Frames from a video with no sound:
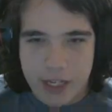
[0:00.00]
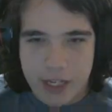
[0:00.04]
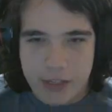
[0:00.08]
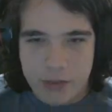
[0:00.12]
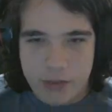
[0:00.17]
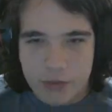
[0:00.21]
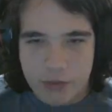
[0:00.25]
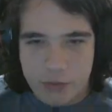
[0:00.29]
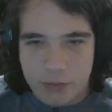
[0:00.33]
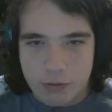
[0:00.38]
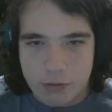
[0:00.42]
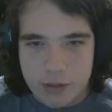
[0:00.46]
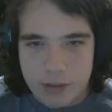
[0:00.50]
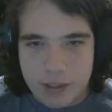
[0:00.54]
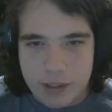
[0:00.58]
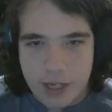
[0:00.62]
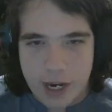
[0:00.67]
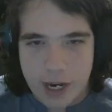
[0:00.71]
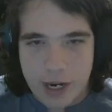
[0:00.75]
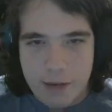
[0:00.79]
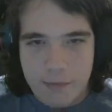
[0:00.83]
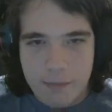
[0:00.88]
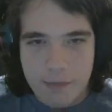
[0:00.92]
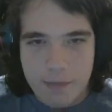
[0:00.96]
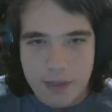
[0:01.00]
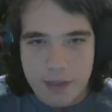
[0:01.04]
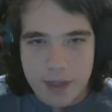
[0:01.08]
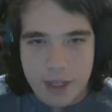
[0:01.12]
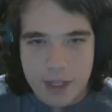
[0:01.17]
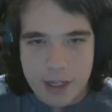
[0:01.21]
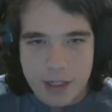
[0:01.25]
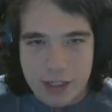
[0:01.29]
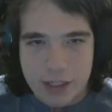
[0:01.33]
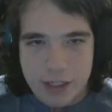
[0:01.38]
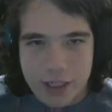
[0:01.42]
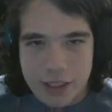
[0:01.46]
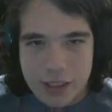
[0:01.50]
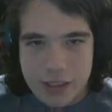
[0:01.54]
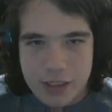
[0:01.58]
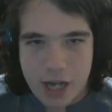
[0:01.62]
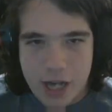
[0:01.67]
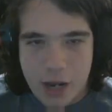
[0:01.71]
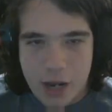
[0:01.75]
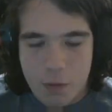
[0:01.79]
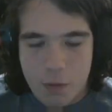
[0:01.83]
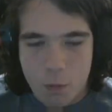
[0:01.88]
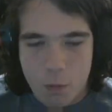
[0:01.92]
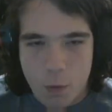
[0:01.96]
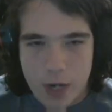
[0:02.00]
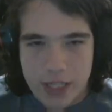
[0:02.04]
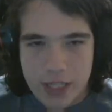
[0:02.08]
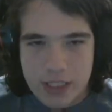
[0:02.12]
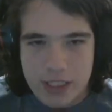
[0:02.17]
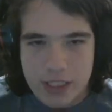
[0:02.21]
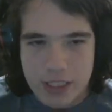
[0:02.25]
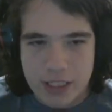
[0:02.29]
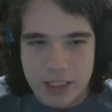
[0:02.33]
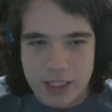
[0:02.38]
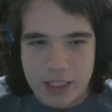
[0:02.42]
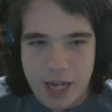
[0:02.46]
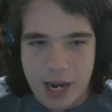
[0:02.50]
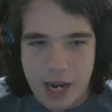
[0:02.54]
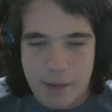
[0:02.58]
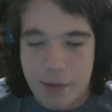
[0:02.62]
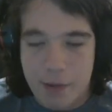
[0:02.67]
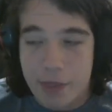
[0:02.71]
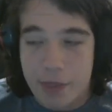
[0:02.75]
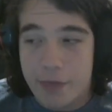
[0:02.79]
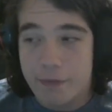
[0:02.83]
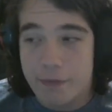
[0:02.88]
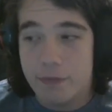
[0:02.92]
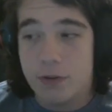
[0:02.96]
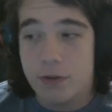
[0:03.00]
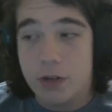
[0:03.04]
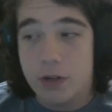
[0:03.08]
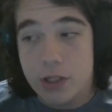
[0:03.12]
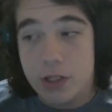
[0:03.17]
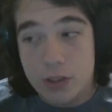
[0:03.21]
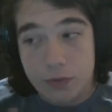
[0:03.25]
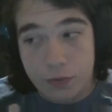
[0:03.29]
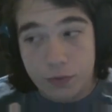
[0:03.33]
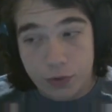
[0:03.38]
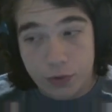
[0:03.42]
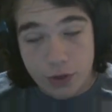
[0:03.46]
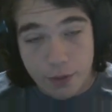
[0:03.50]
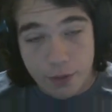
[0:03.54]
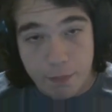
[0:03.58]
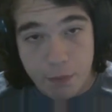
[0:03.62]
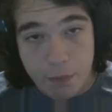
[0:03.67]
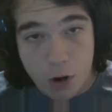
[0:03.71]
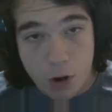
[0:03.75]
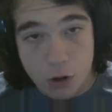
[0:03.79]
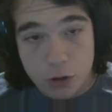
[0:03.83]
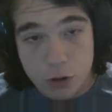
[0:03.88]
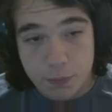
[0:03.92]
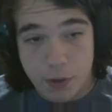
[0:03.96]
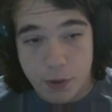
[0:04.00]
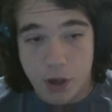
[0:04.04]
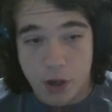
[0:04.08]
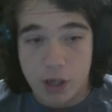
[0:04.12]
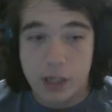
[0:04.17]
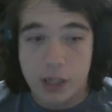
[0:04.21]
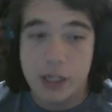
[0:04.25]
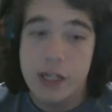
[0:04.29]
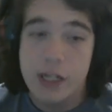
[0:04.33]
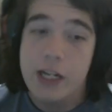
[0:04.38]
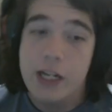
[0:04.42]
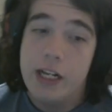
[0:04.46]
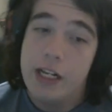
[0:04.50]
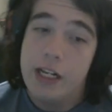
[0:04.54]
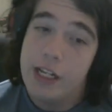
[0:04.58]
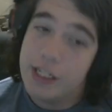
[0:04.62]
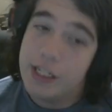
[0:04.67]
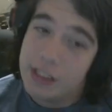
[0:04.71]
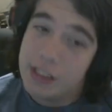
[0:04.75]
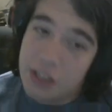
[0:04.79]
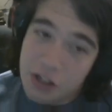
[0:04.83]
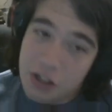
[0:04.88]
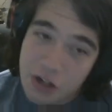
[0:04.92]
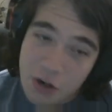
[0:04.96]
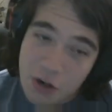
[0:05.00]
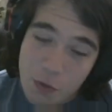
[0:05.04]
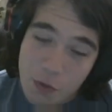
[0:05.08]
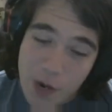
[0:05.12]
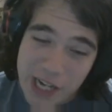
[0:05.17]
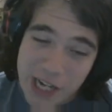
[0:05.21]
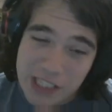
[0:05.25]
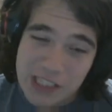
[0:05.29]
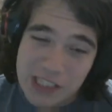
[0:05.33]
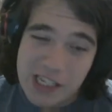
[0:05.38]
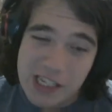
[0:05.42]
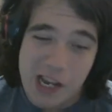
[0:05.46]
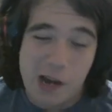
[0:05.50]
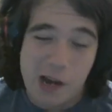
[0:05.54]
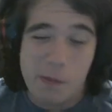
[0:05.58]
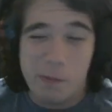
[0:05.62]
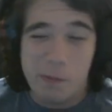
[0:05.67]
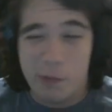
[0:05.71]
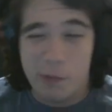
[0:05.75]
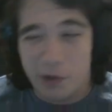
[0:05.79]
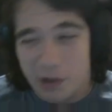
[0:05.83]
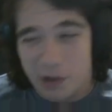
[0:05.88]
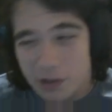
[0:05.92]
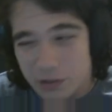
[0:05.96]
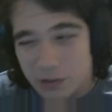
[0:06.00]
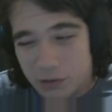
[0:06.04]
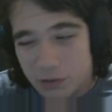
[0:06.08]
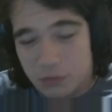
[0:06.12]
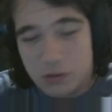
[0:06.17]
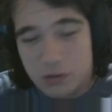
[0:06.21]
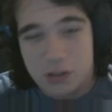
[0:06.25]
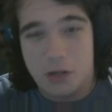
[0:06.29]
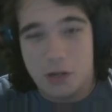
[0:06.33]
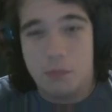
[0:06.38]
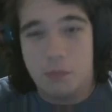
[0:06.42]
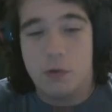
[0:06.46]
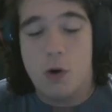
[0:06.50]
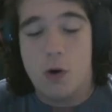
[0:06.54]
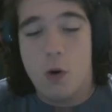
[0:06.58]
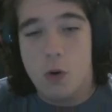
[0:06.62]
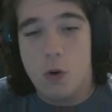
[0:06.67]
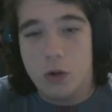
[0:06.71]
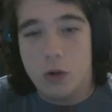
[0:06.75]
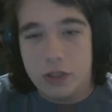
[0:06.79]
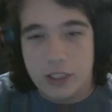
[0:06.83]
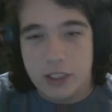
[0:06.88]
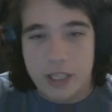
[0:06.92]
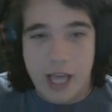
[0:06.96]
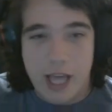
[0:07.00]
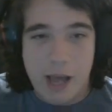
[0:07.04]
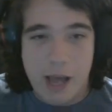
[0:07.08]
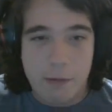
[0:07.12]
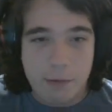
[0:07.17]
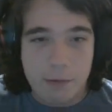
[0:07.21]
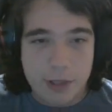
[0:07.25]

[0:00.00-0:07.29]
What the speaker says: it through in time that it's not wasting time on the furnace. For the most part, it's still going to waste some. We're going to lose some coal to that,